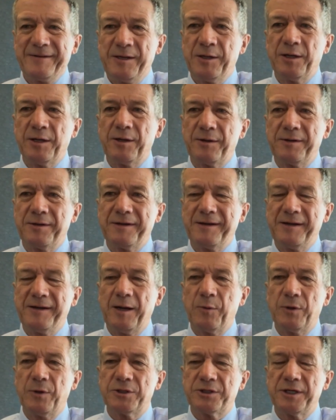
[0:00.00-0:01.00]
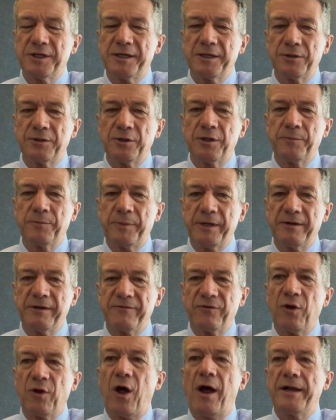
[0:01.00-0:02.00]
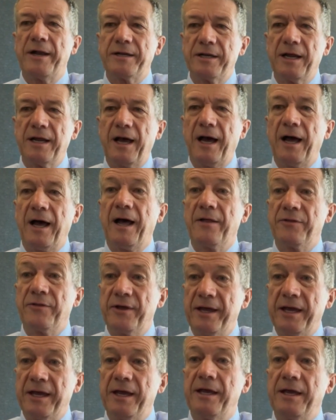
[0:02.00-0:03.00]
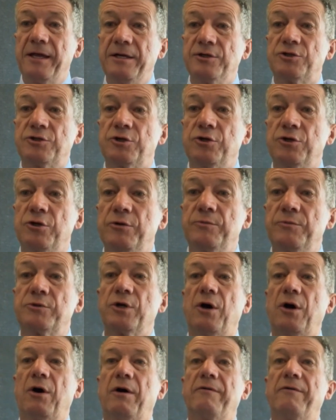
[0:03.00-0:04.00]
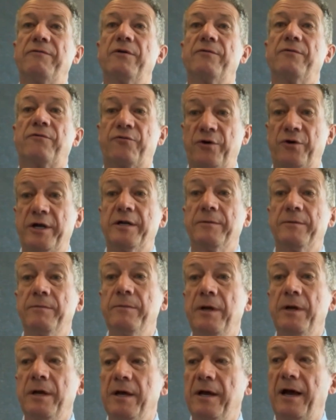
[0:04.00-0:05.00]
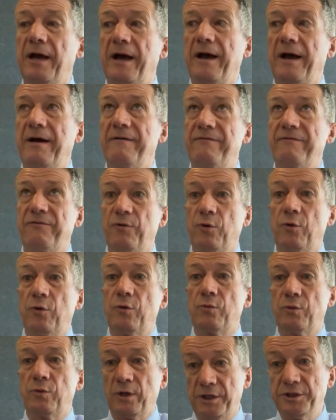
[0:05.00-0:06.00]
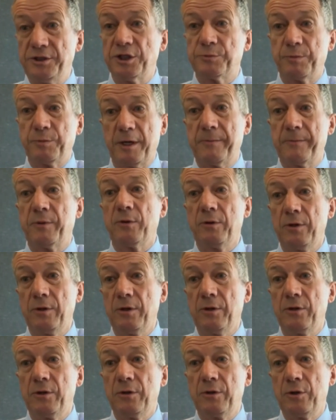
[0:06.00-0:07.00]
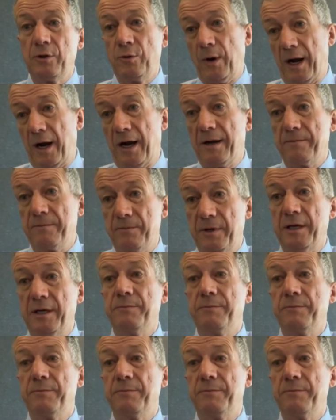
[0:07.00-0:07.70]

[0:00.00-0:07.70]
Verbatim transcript: Neil. And you know we're seeing a little bit of light uh, there in terms of freedom uh, for religious people who are